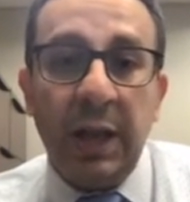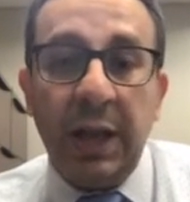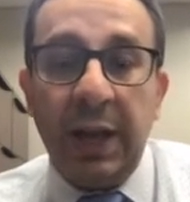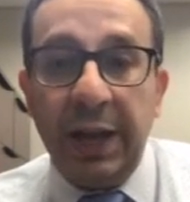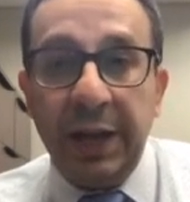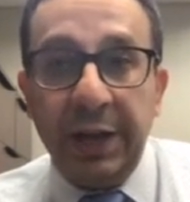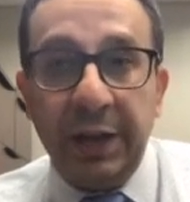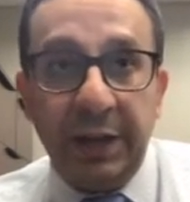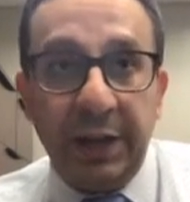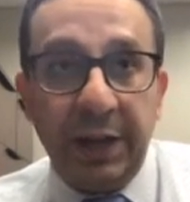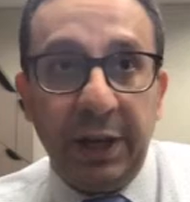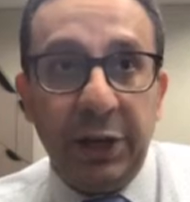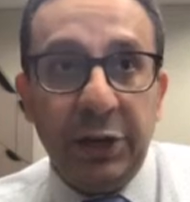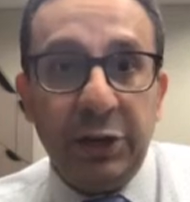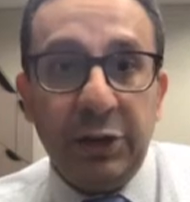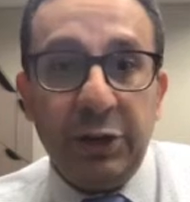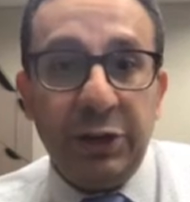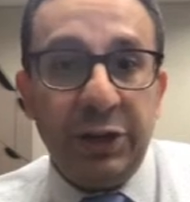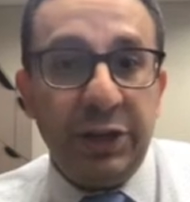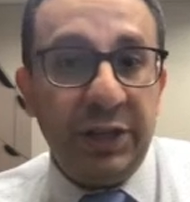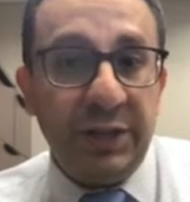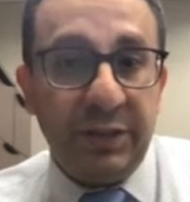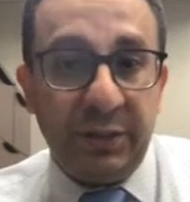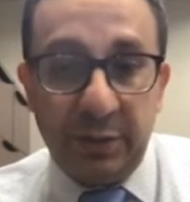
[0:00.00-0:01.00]
I encourage you
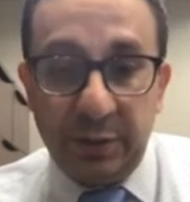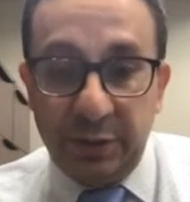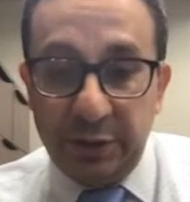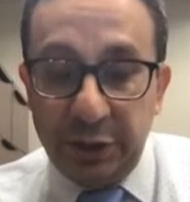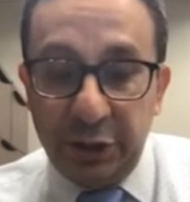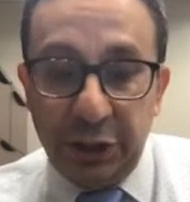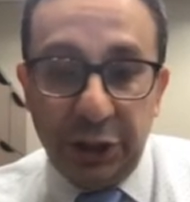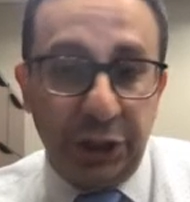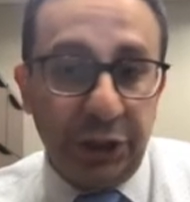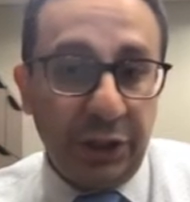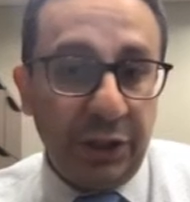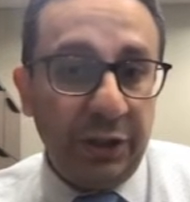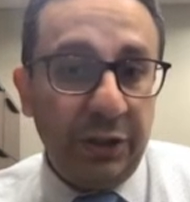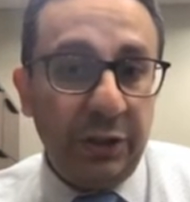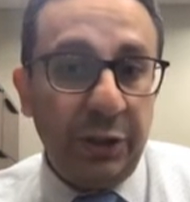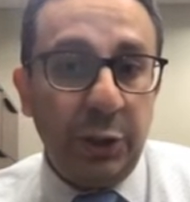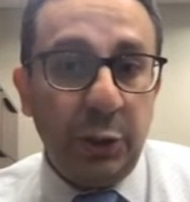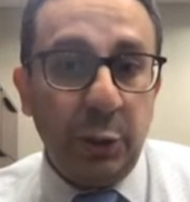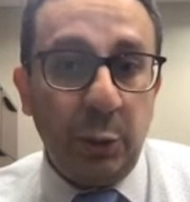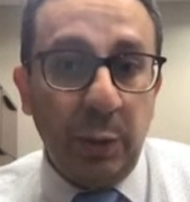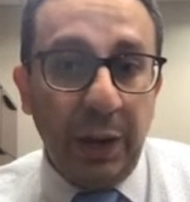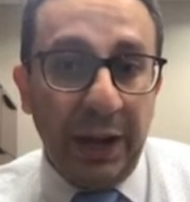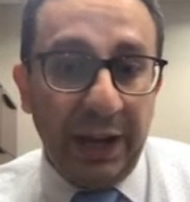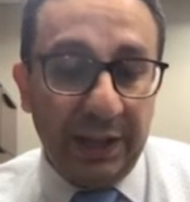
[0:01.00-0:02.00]
just to initiate it
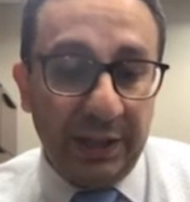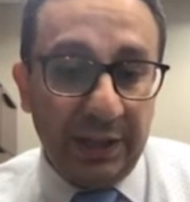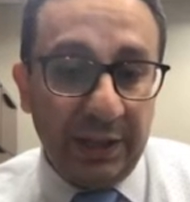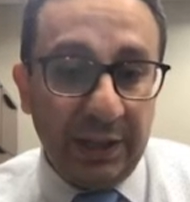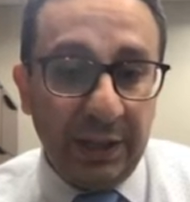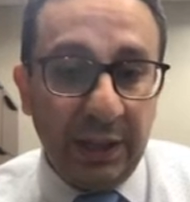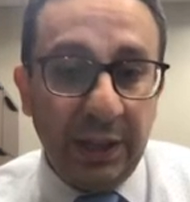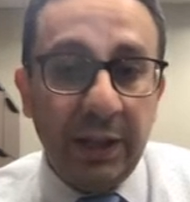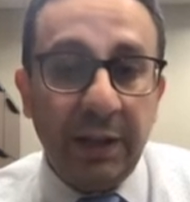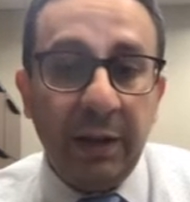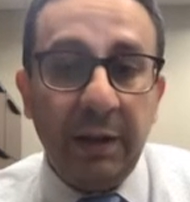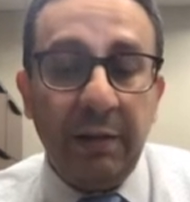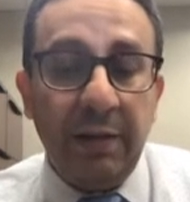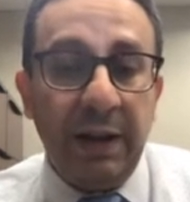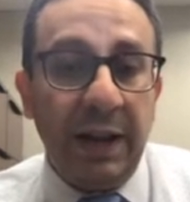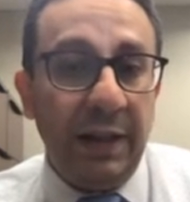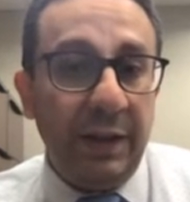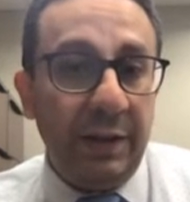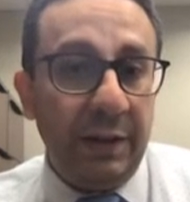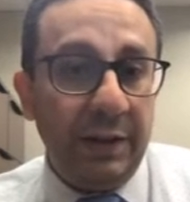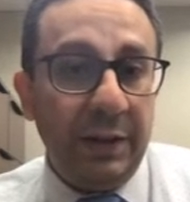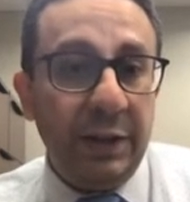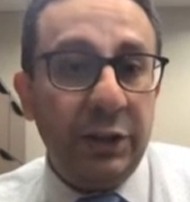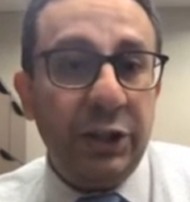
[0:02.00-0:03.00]
directly
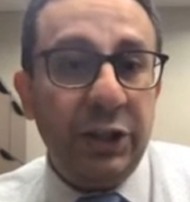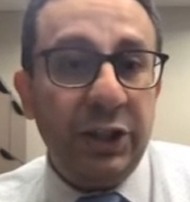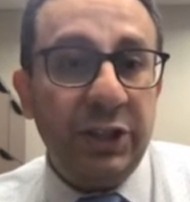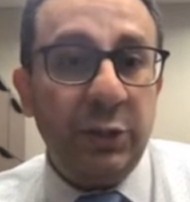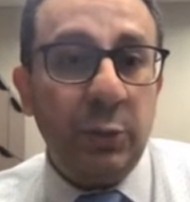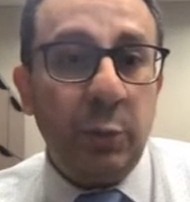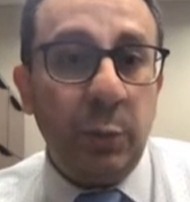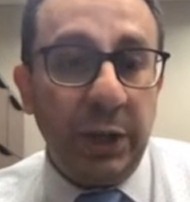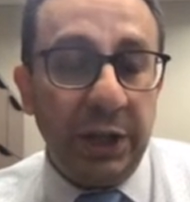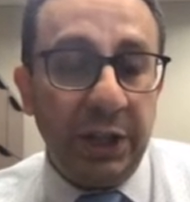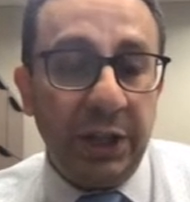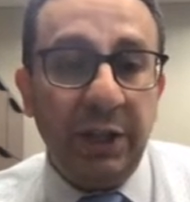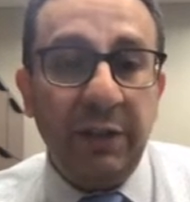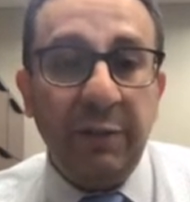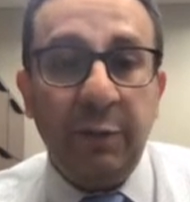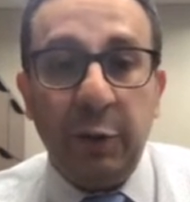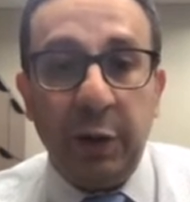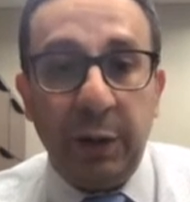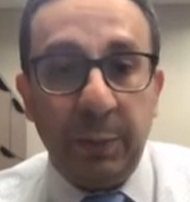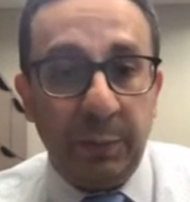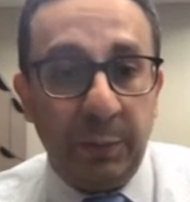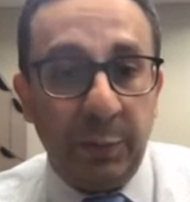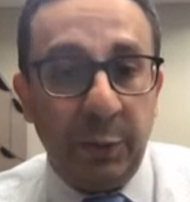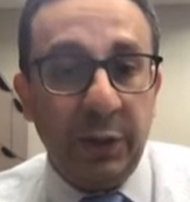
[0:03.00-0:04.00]
rather than just waiting
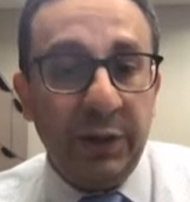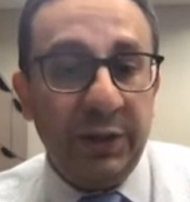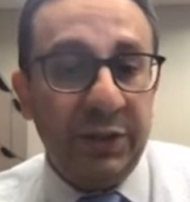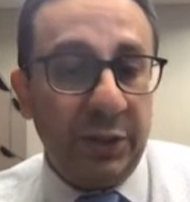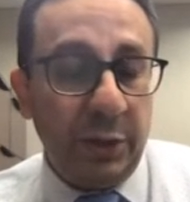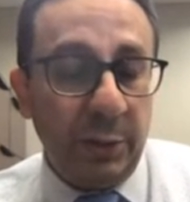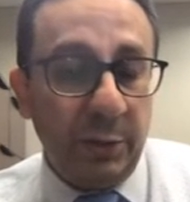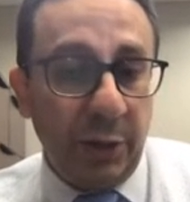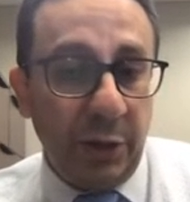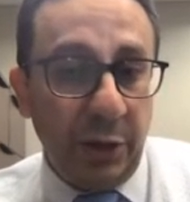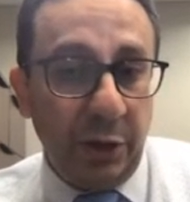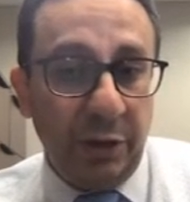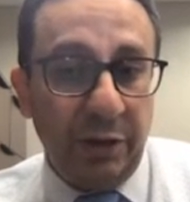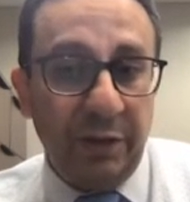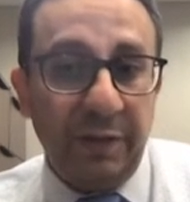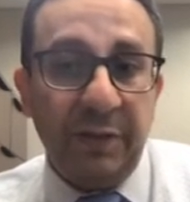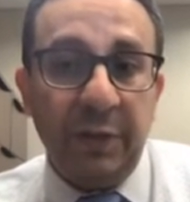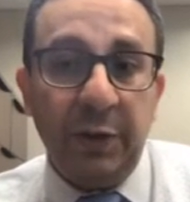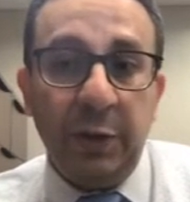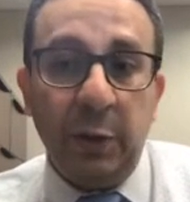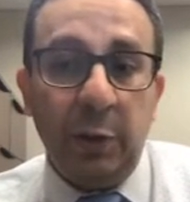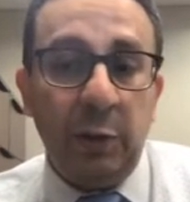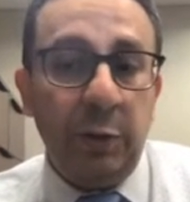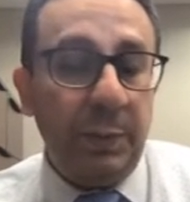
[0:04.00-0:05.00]
for a
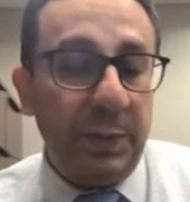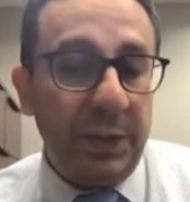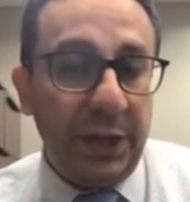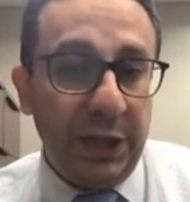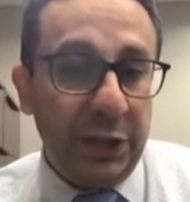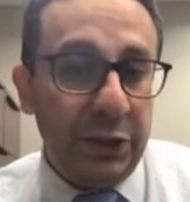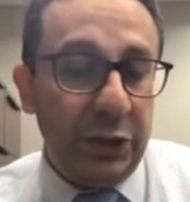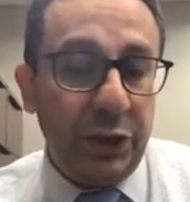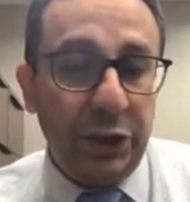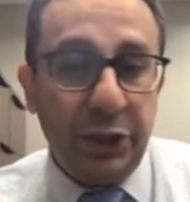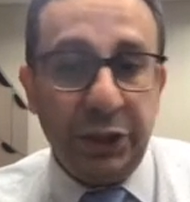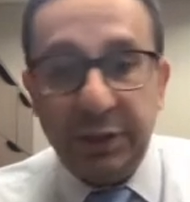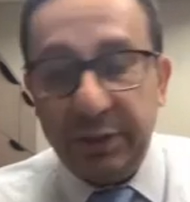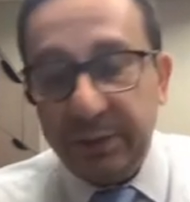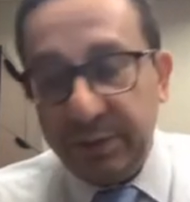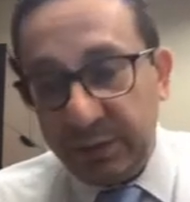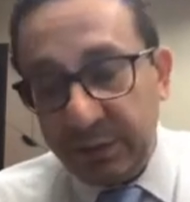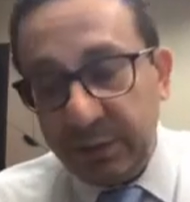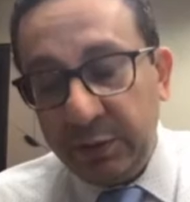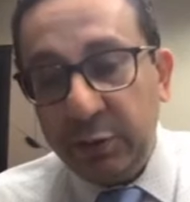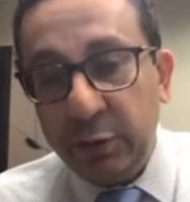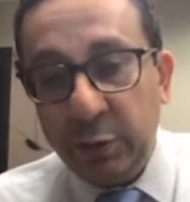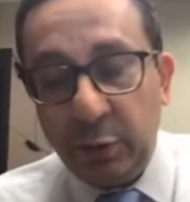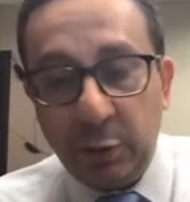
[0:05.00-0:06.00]
polysomnography or PSG
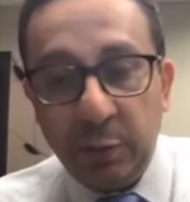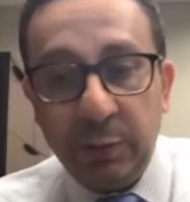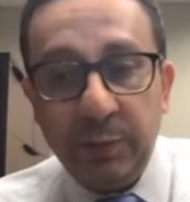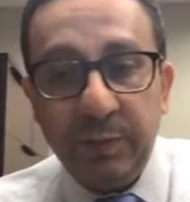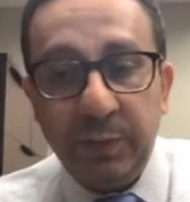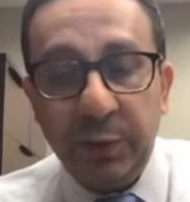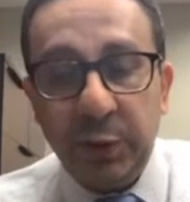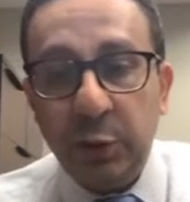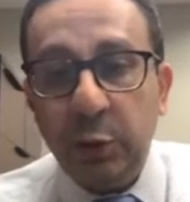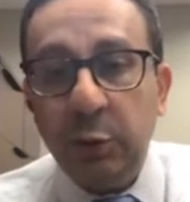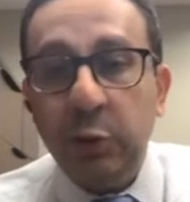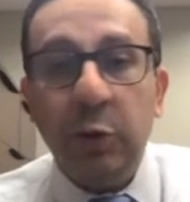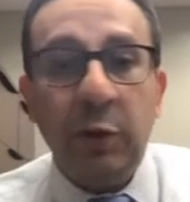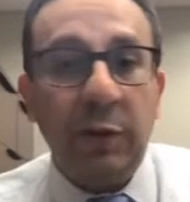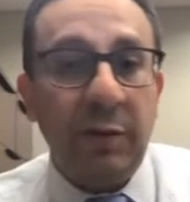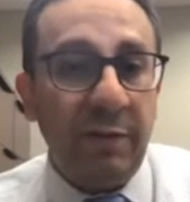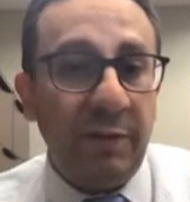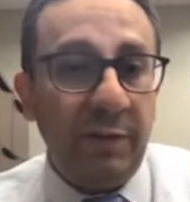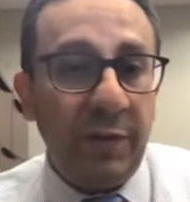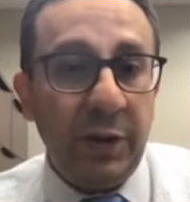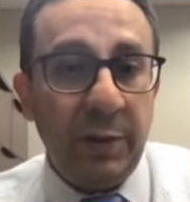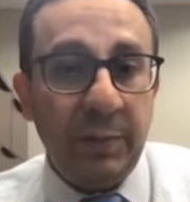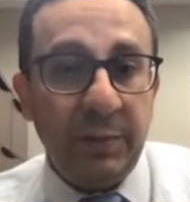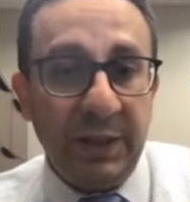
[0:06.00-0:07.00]
to
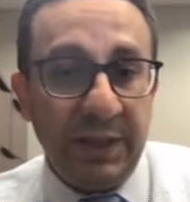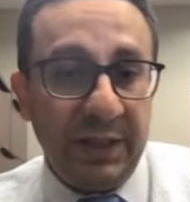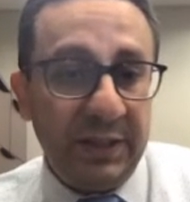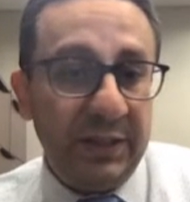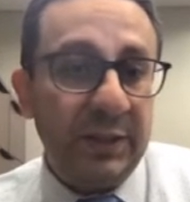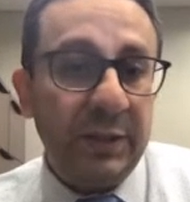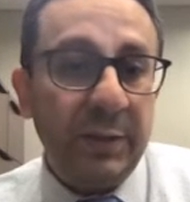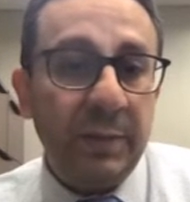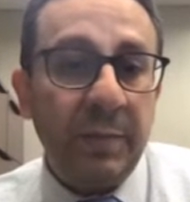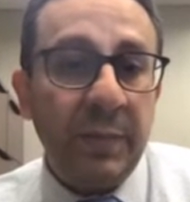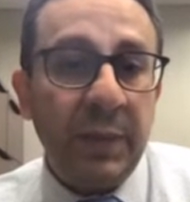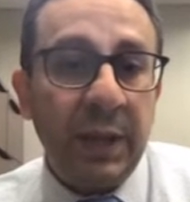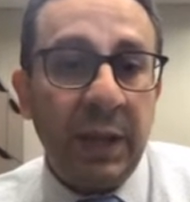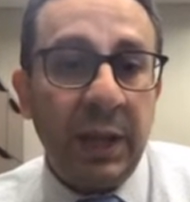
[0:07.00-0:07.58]
confirm this.